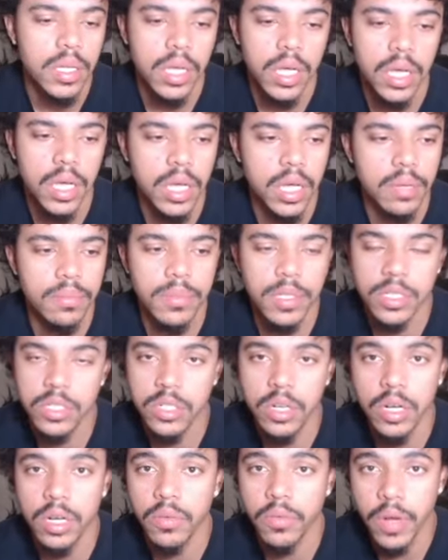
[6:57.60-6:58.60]
They're
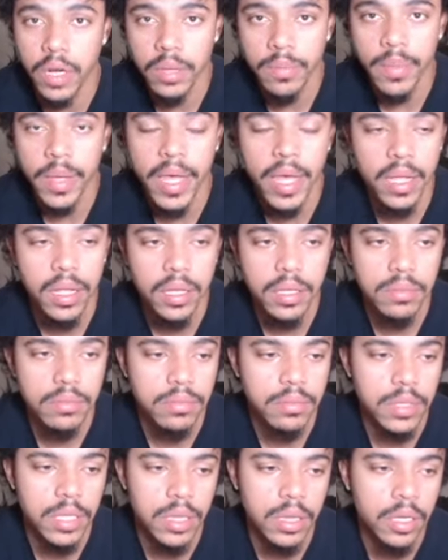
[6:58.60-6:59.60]
starting running back.
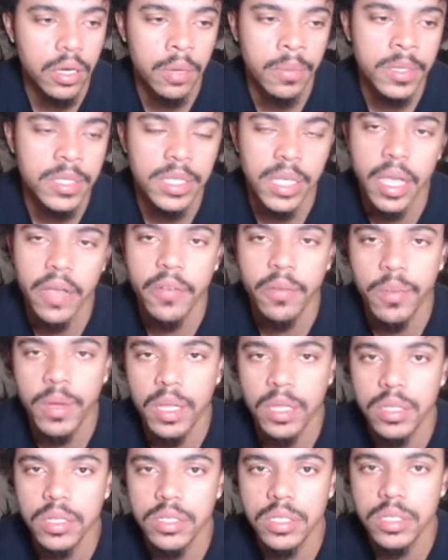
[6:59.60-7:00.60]
They're literally missing everybody,
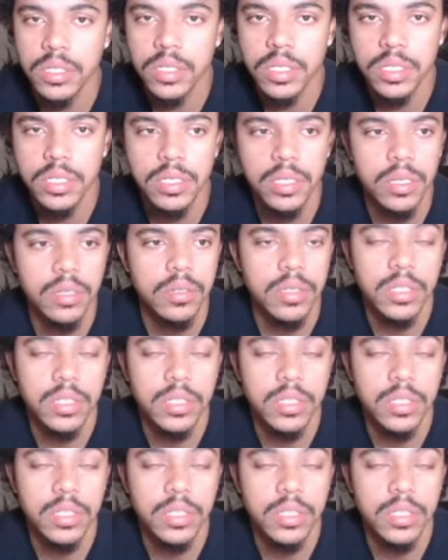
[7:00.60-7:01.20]
and they're still 6-0.